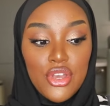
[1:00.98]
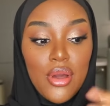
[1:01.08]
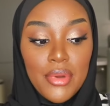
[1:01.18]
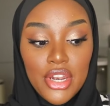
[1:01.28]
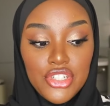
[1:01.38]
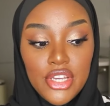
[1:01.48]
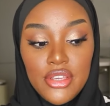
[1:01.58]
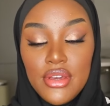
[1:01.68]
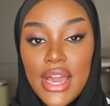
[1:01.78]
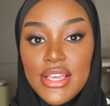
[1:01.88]
I'm going to show
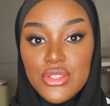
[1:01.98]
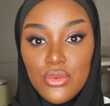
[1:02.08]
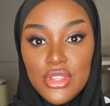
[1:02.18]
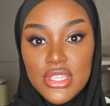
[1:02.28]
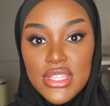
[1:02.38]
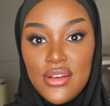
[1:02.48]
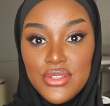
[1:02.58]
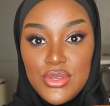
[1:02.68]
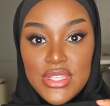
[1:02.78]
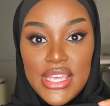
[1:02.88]
you guys all the
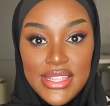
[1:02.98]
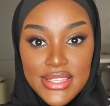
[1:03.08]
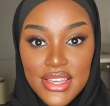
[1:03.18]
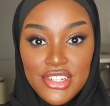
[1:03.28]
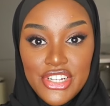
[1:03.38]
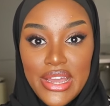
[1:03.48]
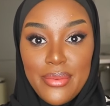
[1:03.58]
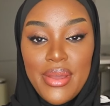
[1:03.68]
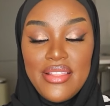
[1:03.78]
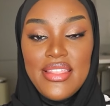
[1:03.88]
styles using this hijab, and